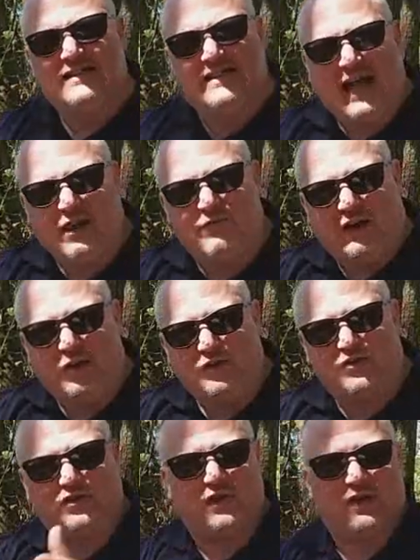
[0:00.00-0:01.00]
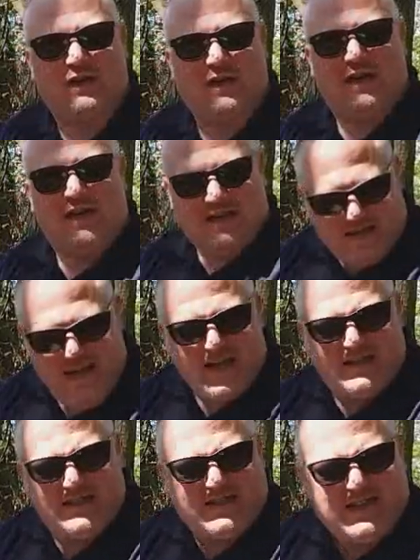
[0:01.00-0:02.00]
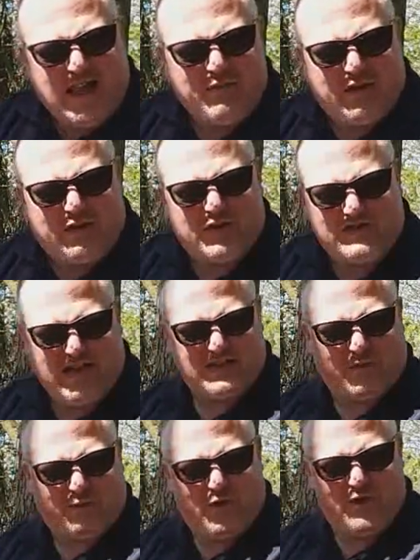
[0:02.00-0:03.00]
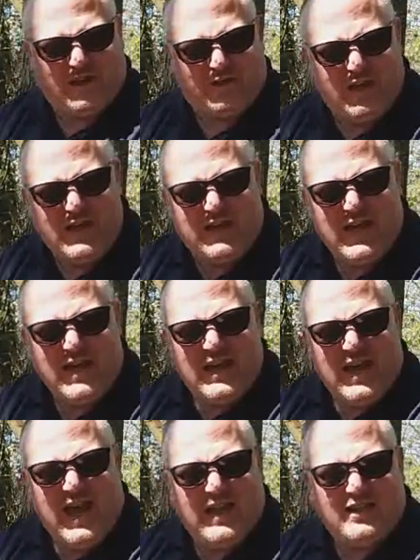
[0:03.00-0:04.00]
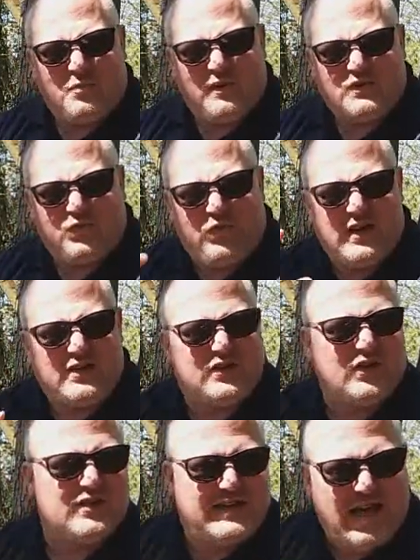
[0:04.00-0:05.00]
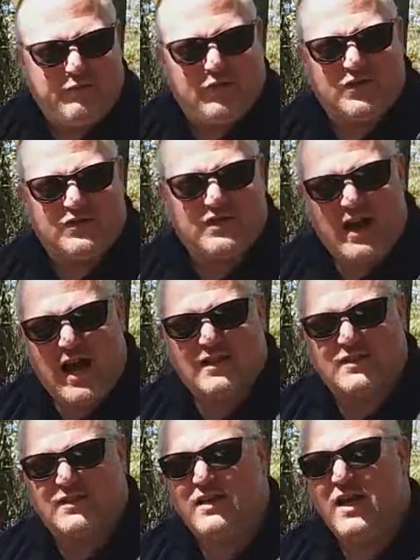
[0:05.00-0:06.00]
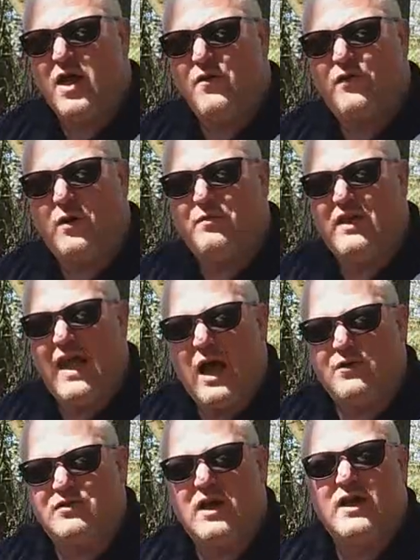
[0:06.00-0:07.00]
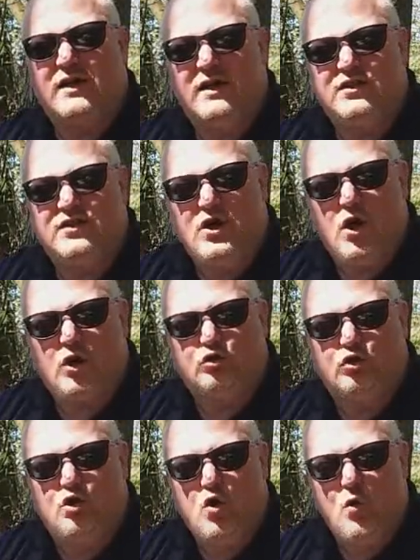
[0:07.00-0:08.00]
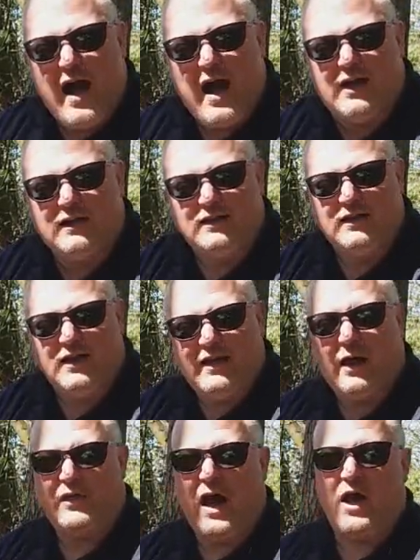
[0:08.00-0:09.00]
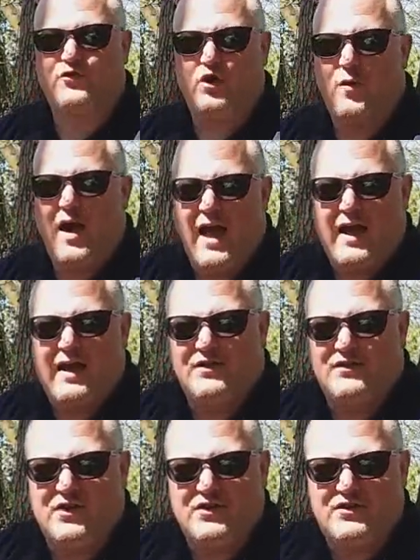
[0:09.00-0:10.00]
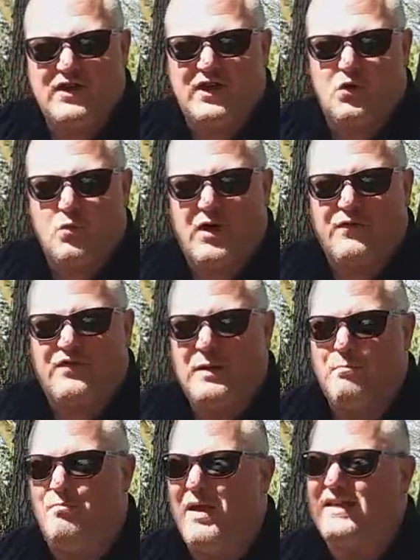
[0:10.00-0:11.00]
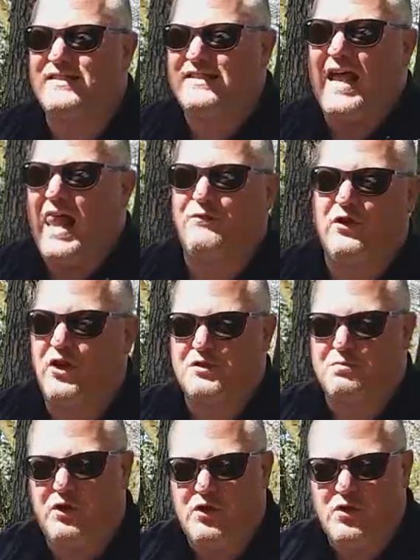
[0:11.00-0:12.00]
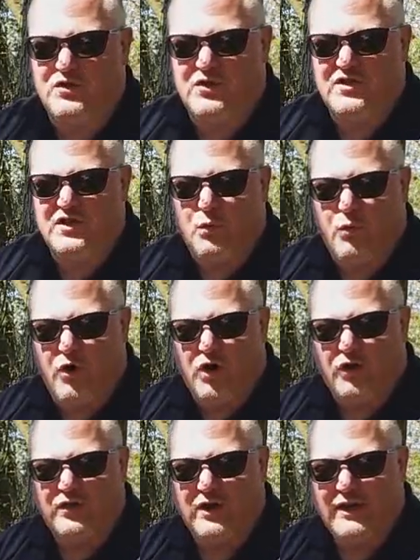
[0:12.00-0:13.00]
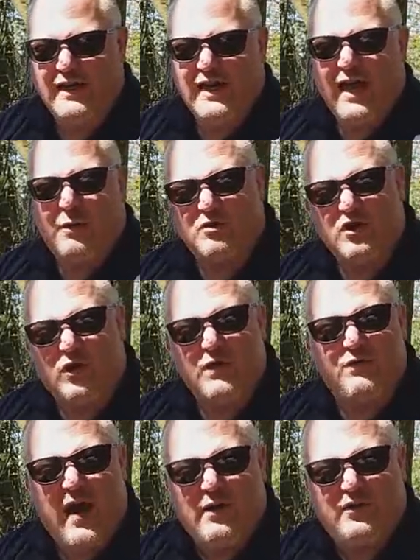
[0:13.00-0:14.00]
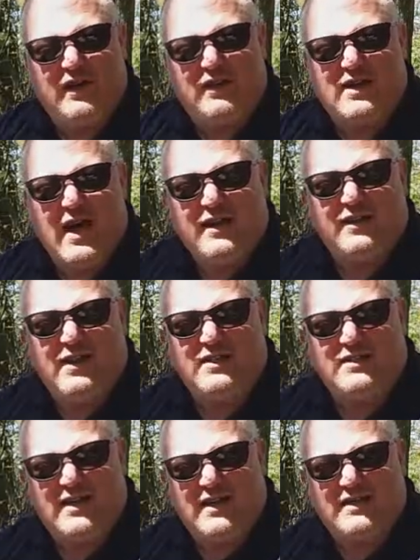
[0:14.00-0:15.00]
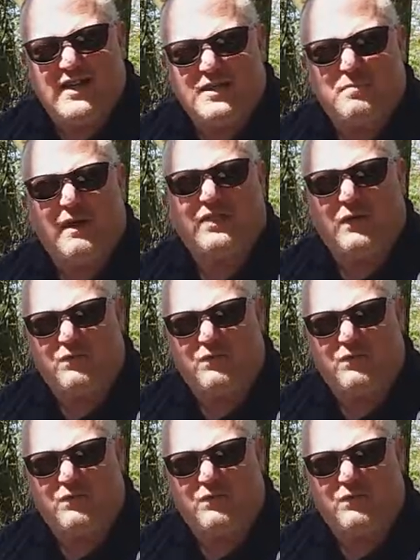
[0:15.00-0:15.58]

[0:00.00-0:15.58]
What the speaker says: calvados. Yes, calvados, that's a first I think. It was finished on calvados casks from the house Christian Drouin. Now the house Drouin is considered one of the best calvados producers in the world. It was only founded in the 1960s, but the